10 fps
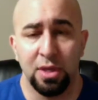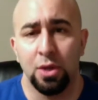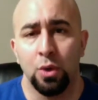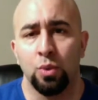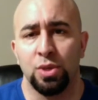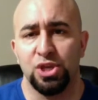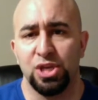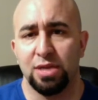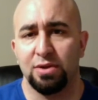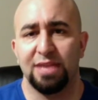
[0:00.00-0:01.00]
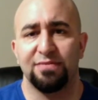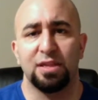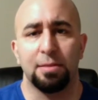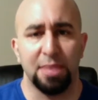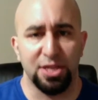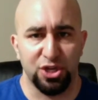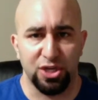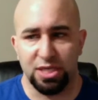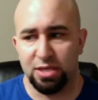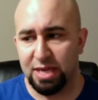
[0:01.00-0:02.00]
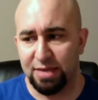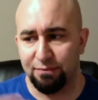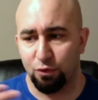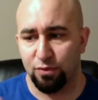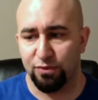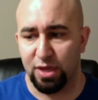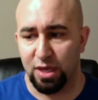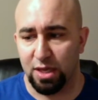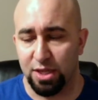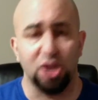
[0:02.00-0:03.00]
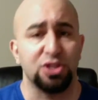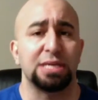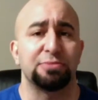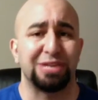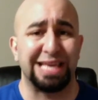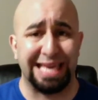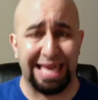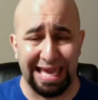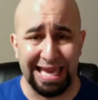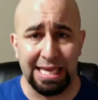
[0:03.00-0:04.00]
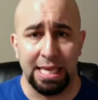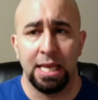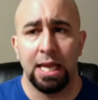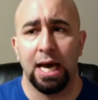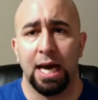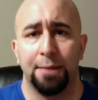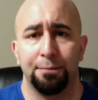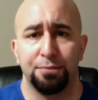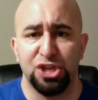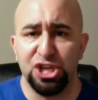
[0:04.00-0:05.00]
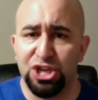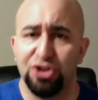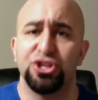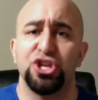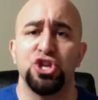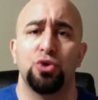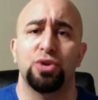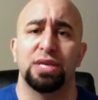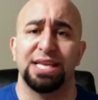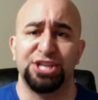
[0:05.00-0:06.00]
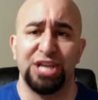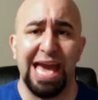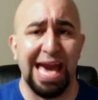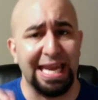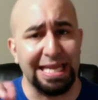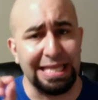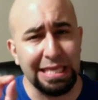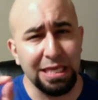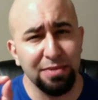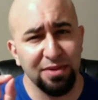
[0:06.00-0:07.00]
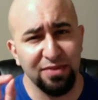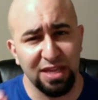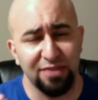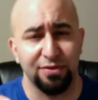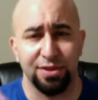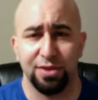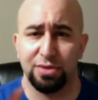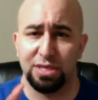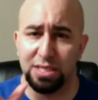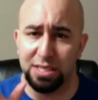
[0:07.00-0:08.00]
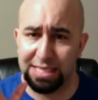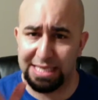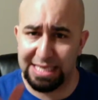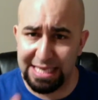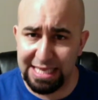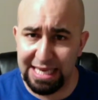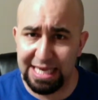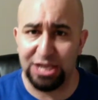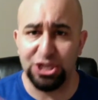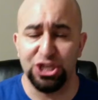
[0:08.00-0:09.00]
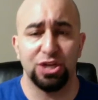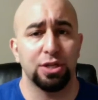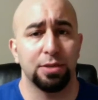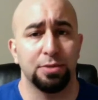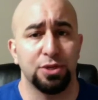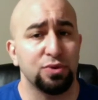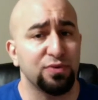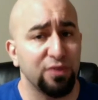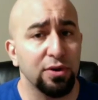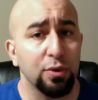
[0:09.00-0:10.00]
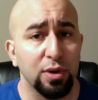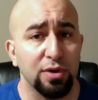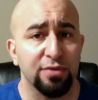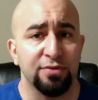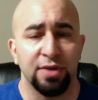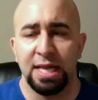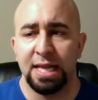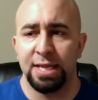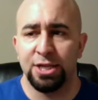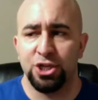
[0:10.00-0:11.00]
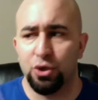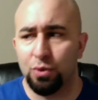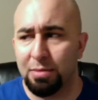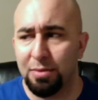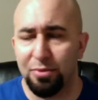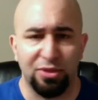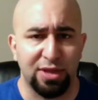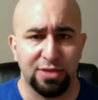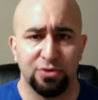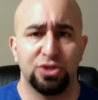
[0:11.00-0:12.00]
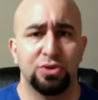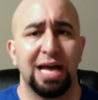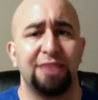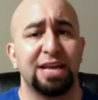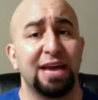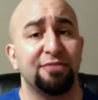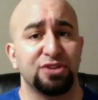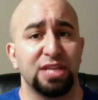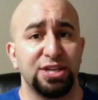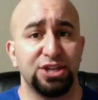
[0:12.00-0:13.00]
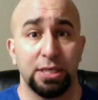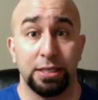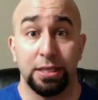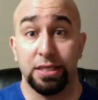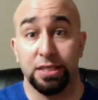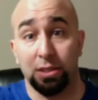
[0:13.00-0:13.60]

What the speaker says: When she started to have the dementia and she started to have more of the Alzheimer's kicking in, she started to notice that she had a little bit of a different. There was this disconnect she was very aware of. She couldn't remember things, or she'll have a conversation and then